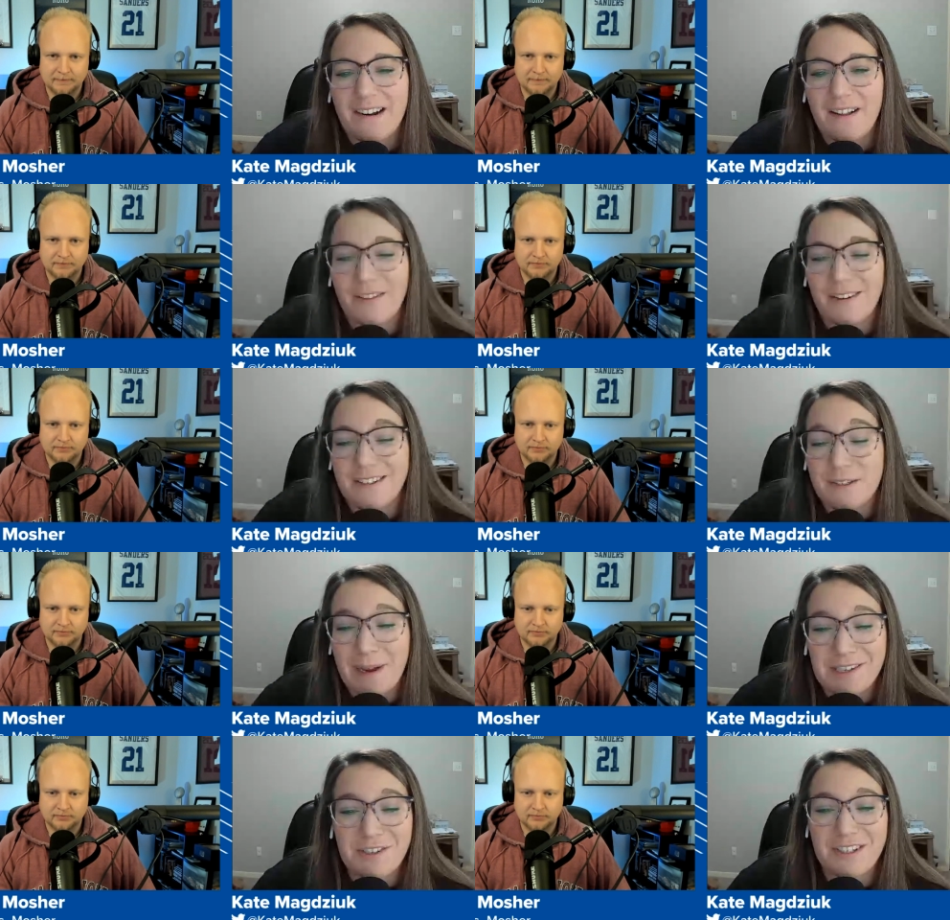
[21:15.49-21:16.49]
Speaker 1: They're
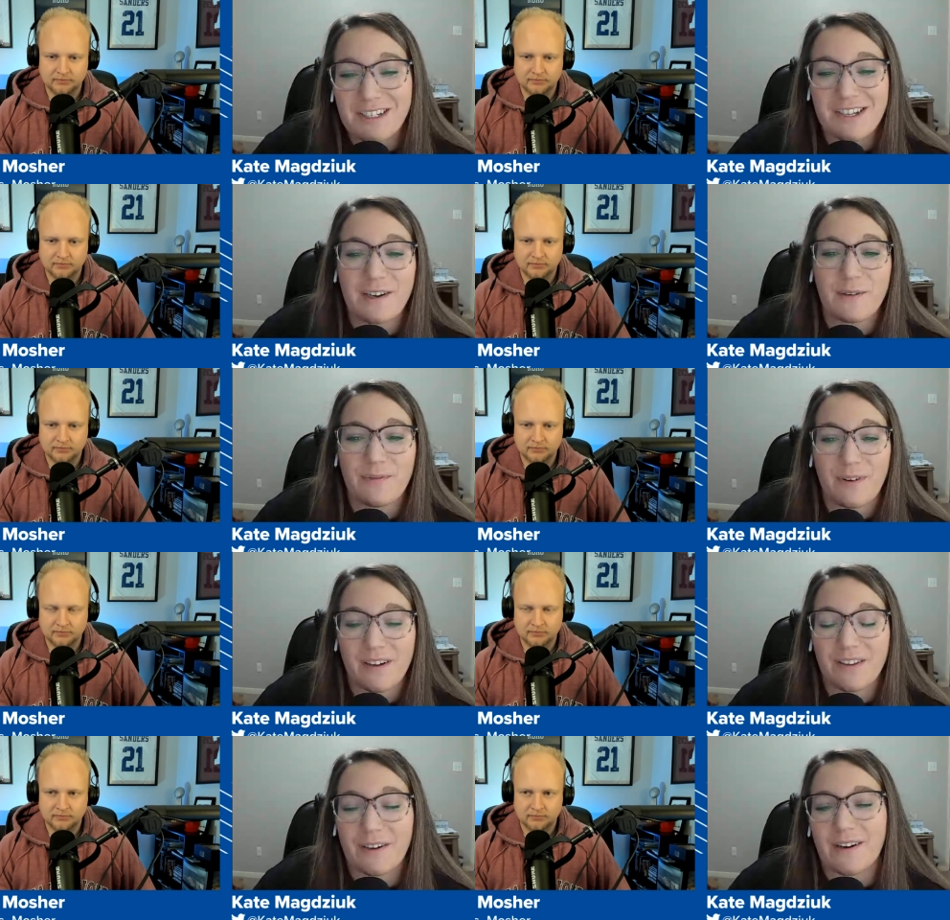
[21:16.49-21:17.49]
especially tough
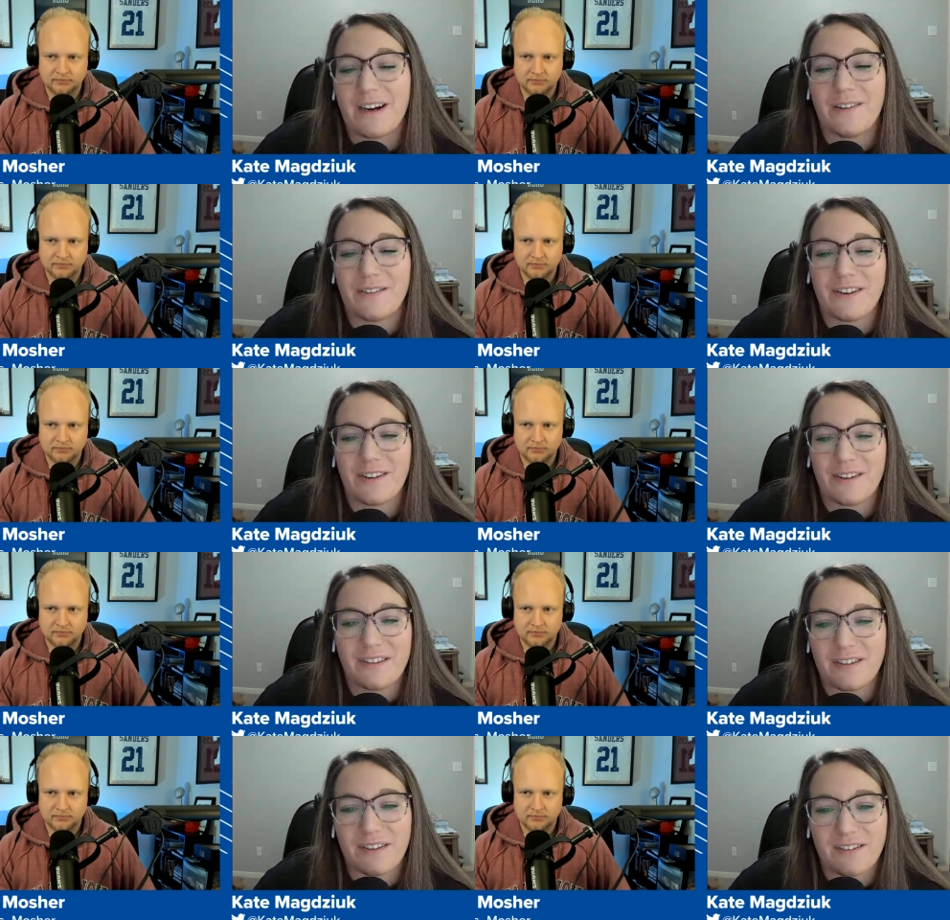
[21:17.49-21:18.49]
on the ground. Uh,
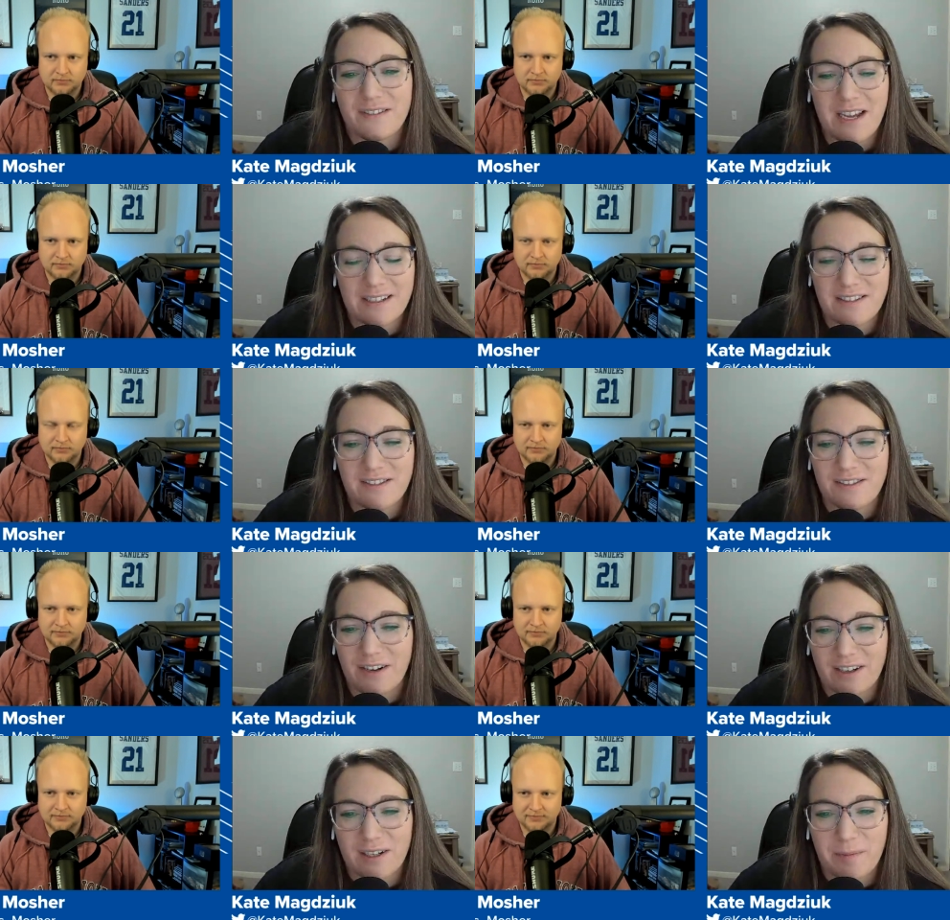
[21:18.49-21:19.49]
the Texans are
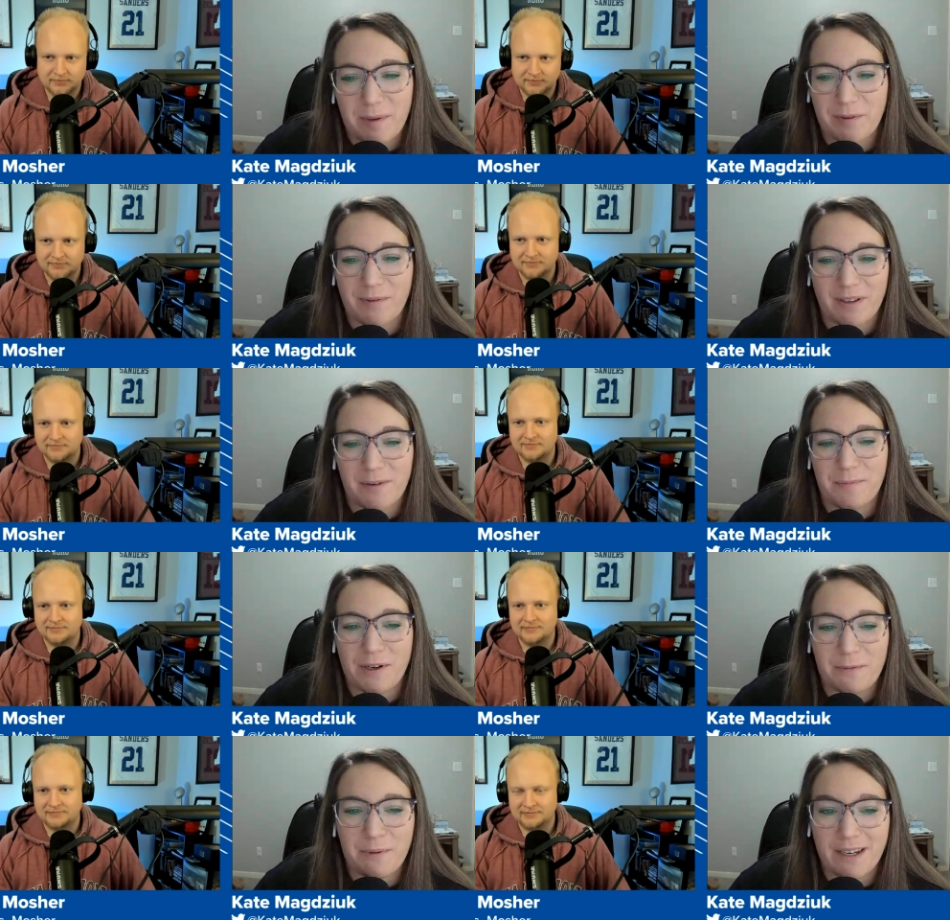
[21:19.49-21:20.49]
not going to be able to run the
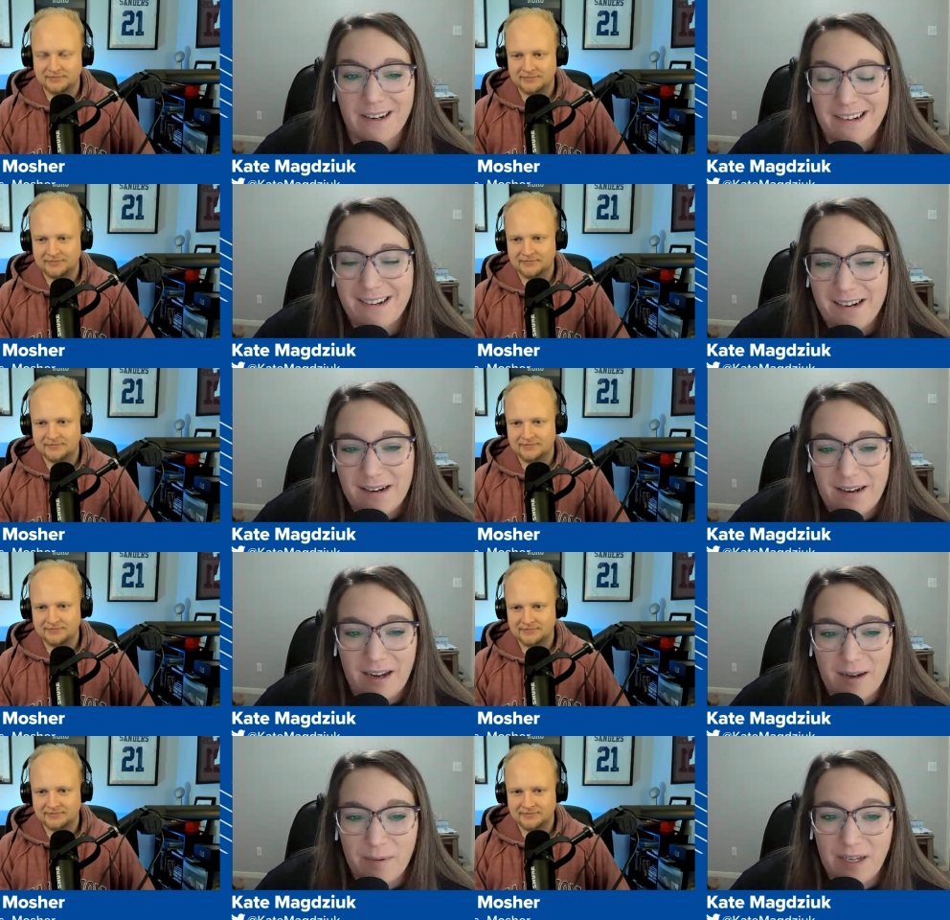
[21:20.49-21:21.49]
ball, but eh,
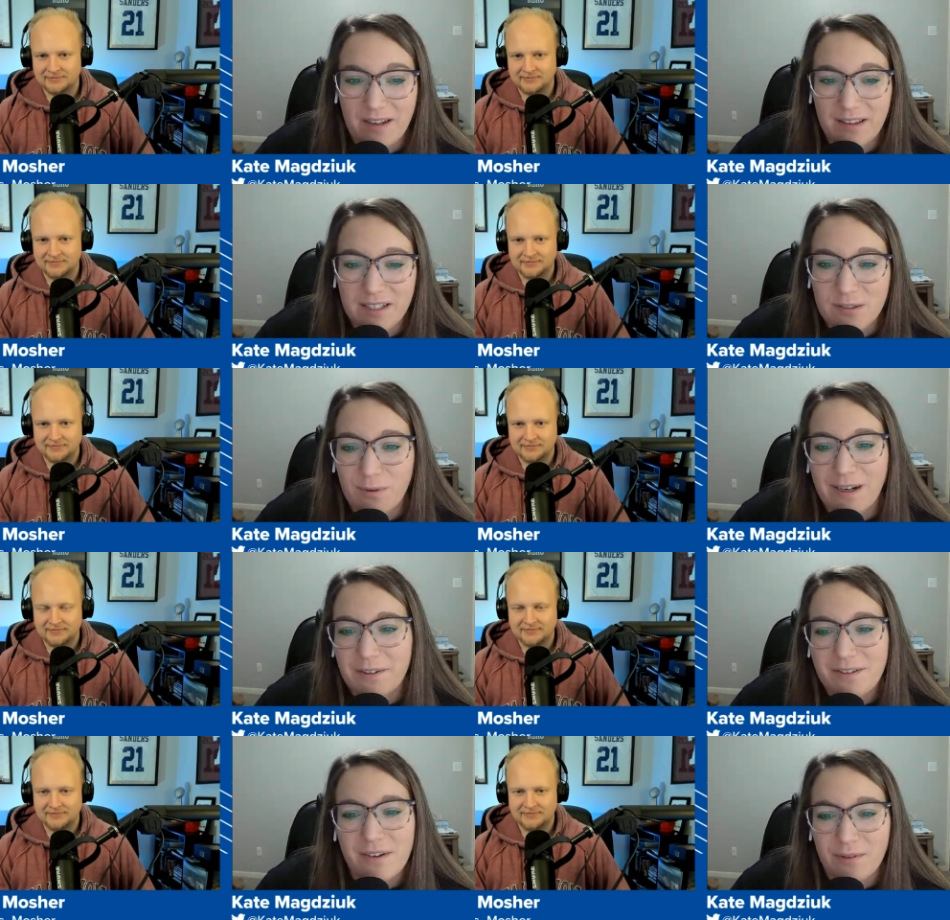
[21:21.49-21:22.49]
I mean, this wide
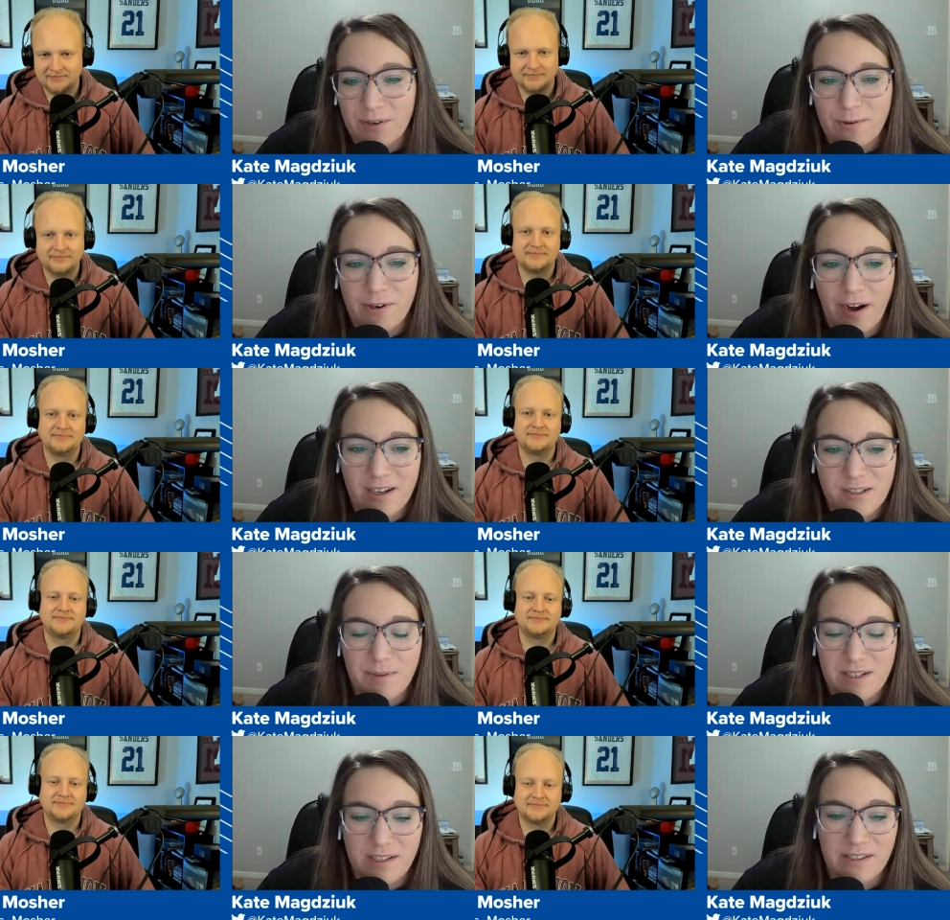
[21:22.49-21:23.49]
receiver corps has
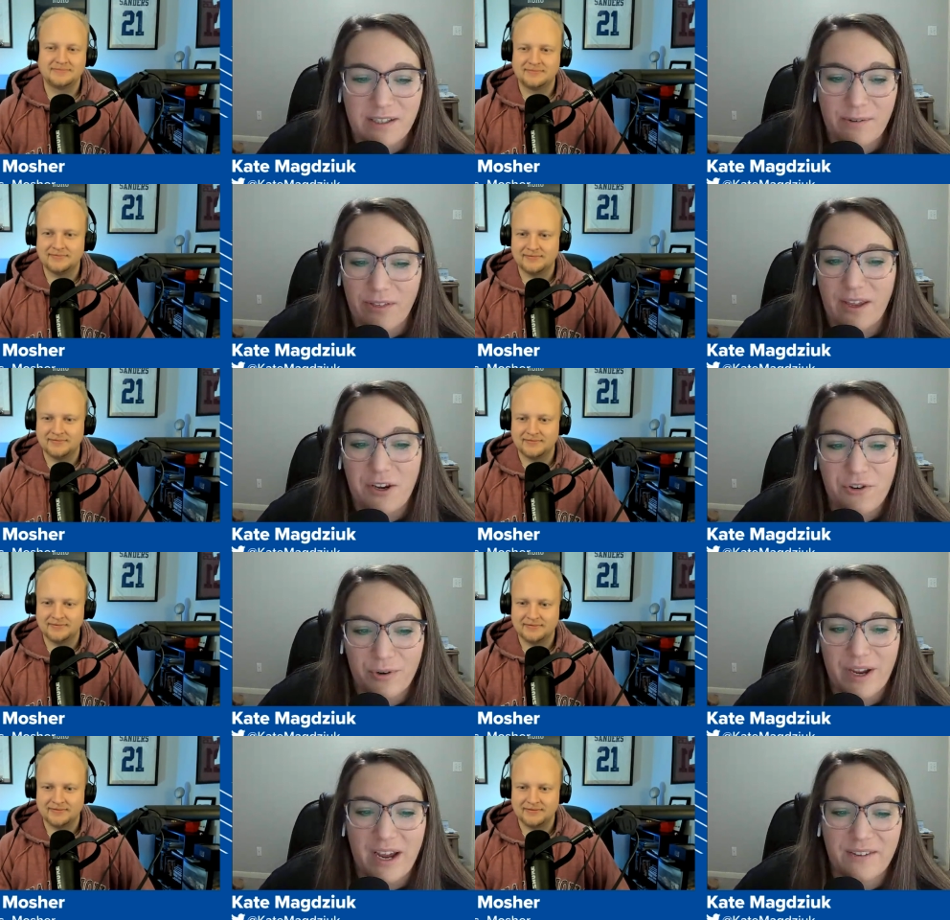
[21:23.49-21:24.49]
been dealing with
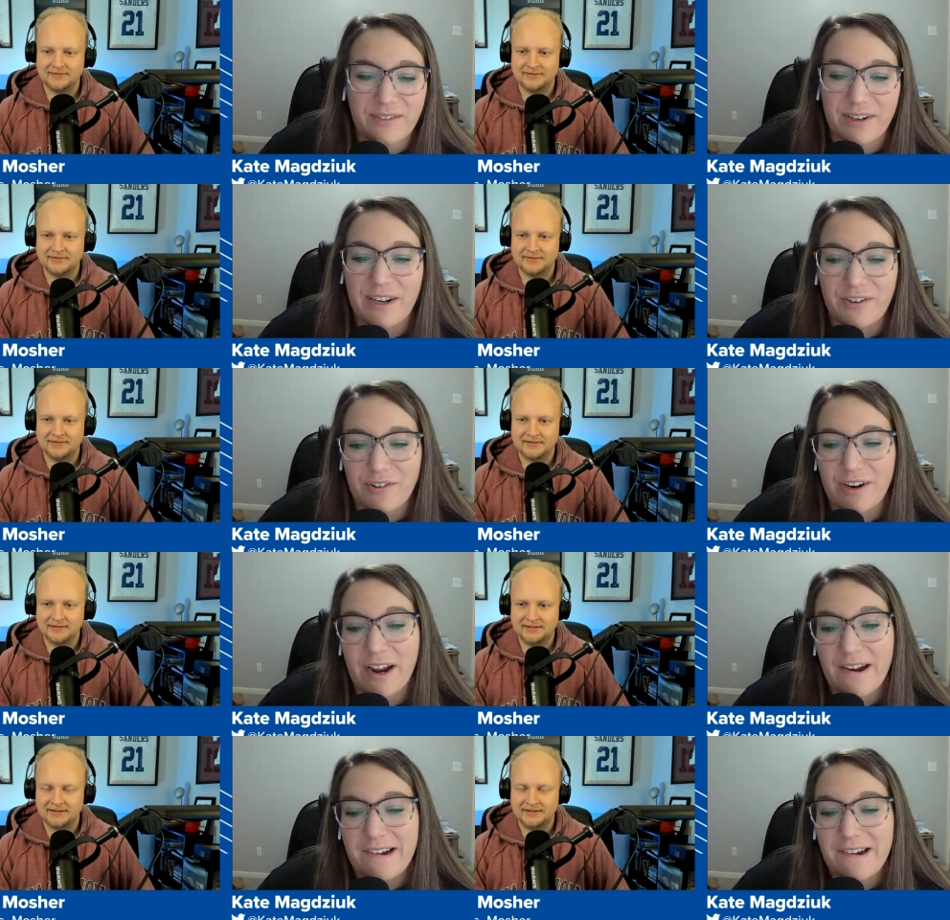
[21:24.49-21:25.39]
injury after injury.